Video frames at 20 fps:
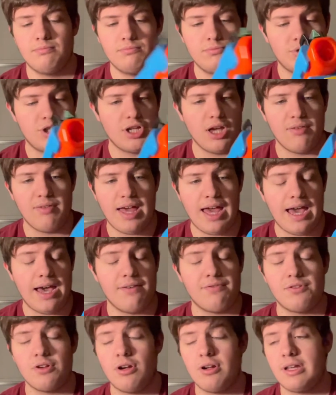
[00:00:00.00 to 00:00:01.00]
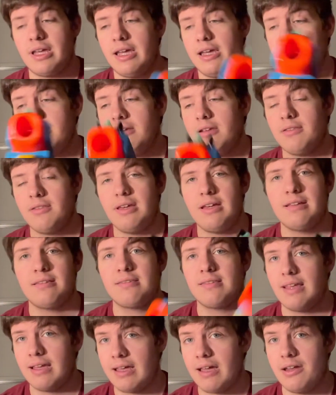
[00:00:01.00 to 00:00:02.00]
shove a half dart kit into
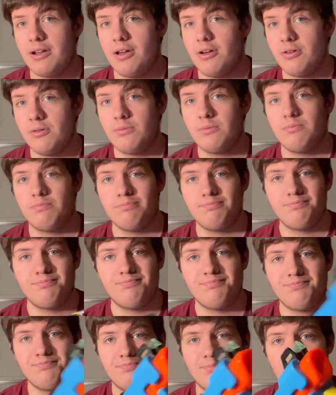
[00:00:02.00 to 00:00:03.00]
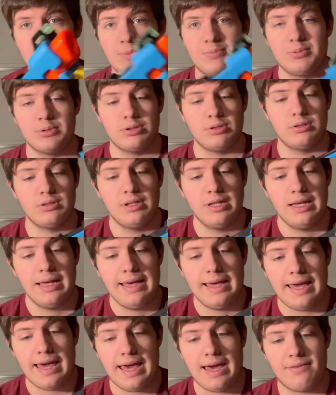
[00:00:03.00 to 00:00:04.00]
this, like I know people
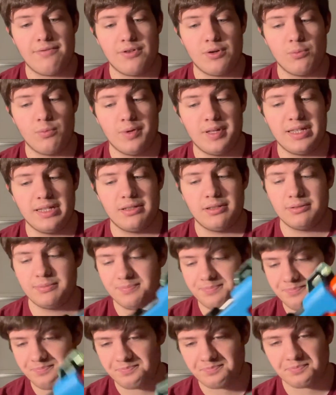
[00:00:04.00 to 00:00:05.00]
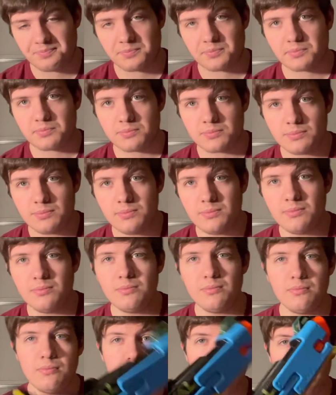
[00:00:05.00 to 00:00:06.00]
have and will.
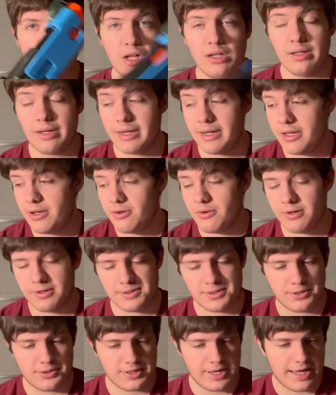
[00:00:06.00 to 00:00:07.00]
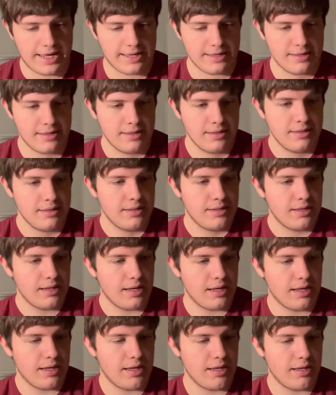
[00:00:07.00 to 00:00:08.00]
Looking at you, Chris Kotaya.
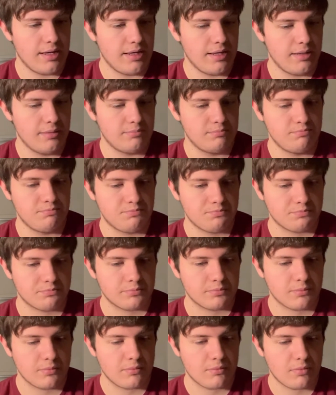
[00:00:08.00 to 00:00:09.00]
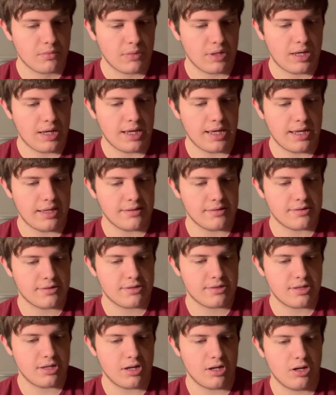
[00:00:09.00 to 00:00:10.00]
And
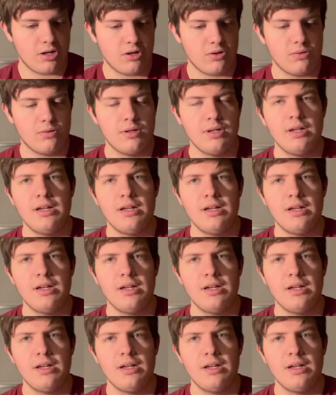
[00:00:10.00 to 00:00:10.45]
so